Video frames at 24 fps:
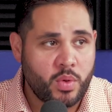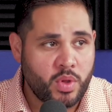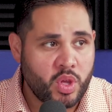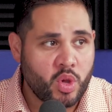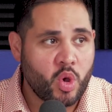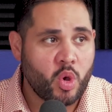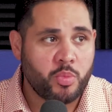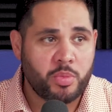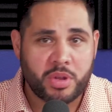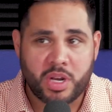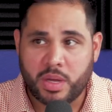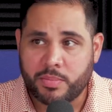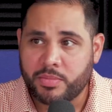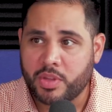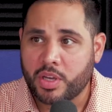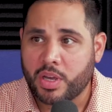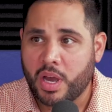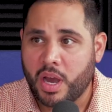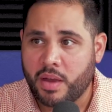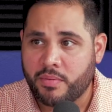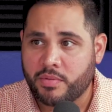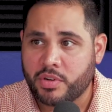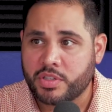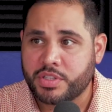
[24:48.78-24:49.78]
open up the
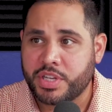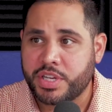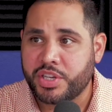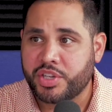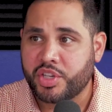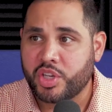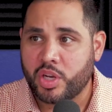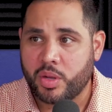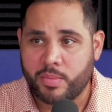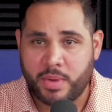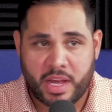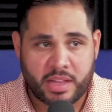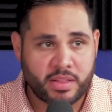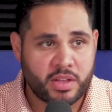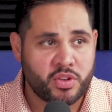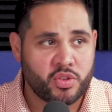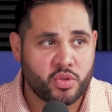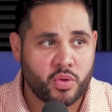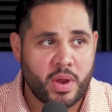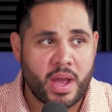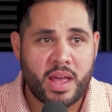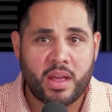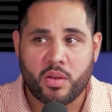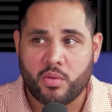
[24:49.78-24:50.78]
conversation about the
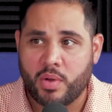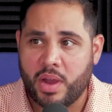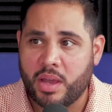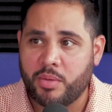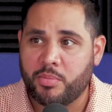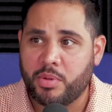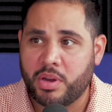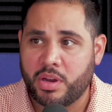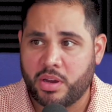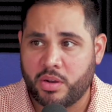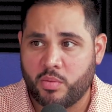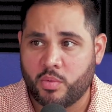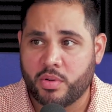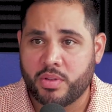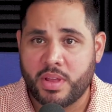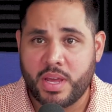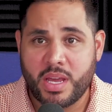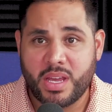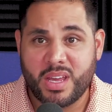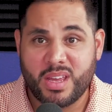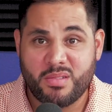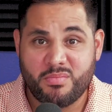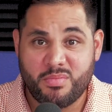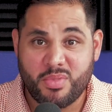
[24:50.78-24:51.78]
trial right period where they
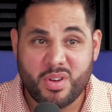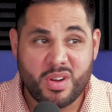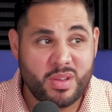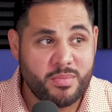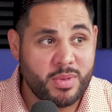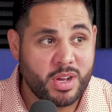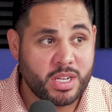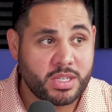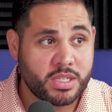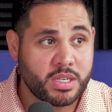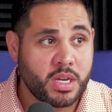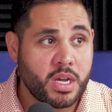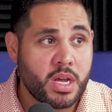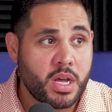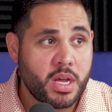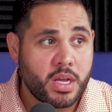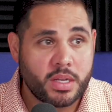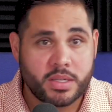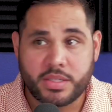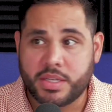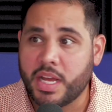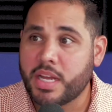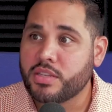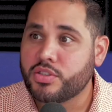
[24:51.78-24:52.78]
can pretty much
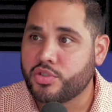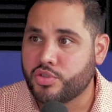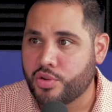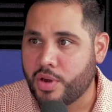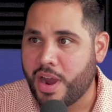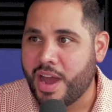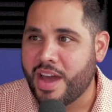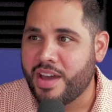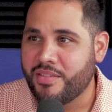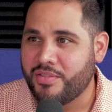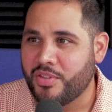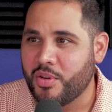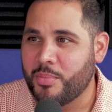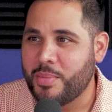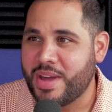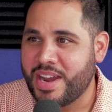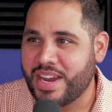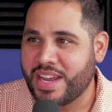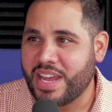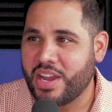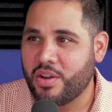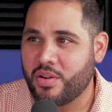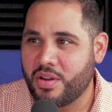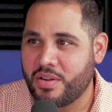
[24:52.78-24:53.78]
test drive a
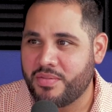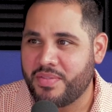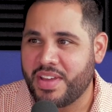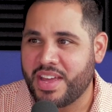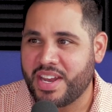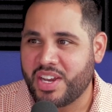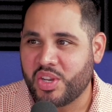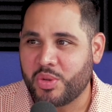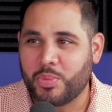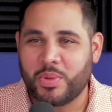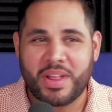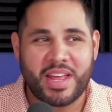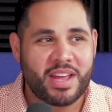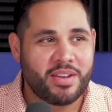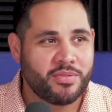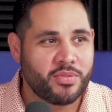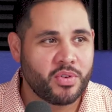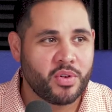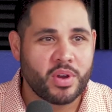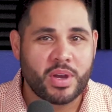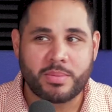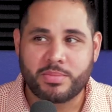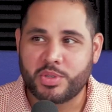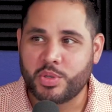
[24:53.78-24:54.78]
Medicare Advantage plan
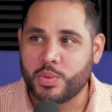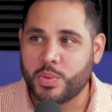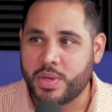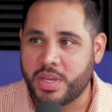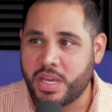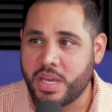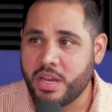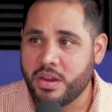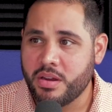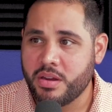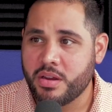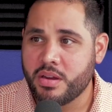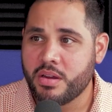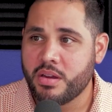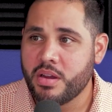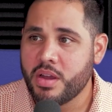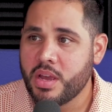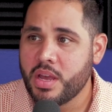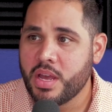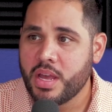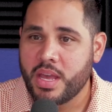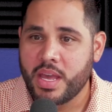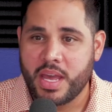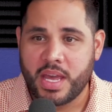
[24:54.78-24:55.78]
for up to a year.
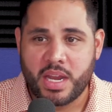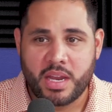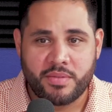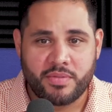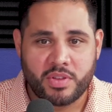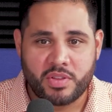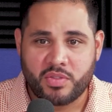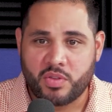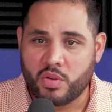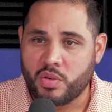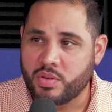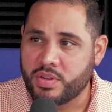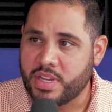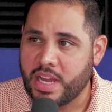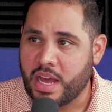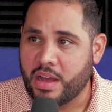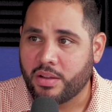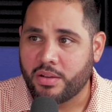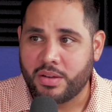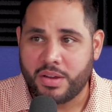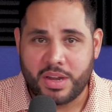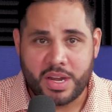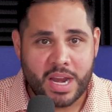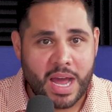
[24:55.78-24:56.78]
And if it turned
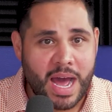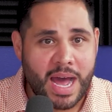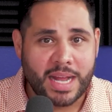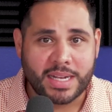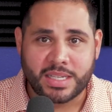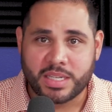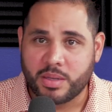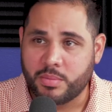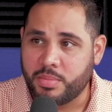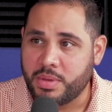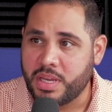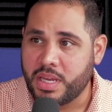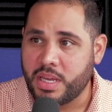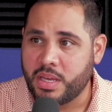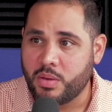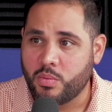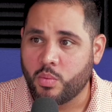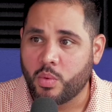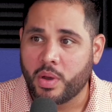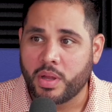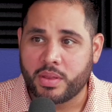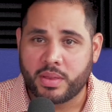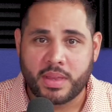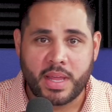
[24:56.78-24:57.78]
out not to be
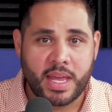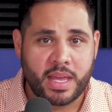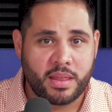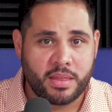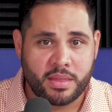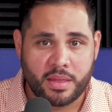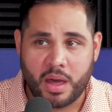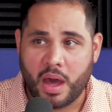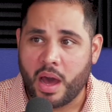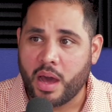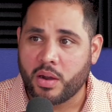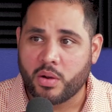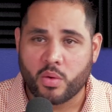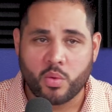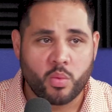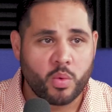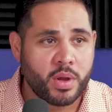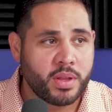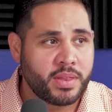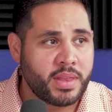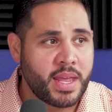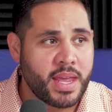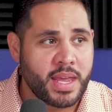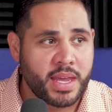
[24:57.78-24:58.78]
what they thought or
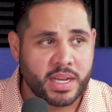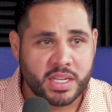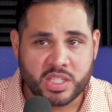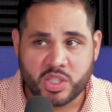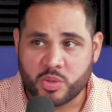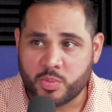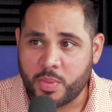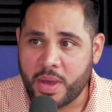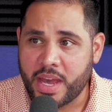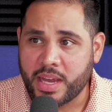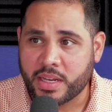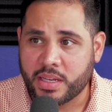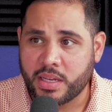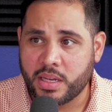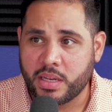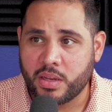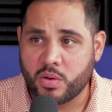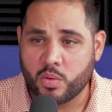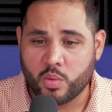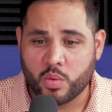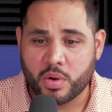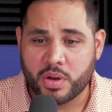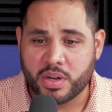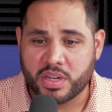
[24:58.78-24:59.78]
what they expected
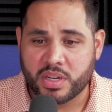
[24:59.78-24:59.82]
or were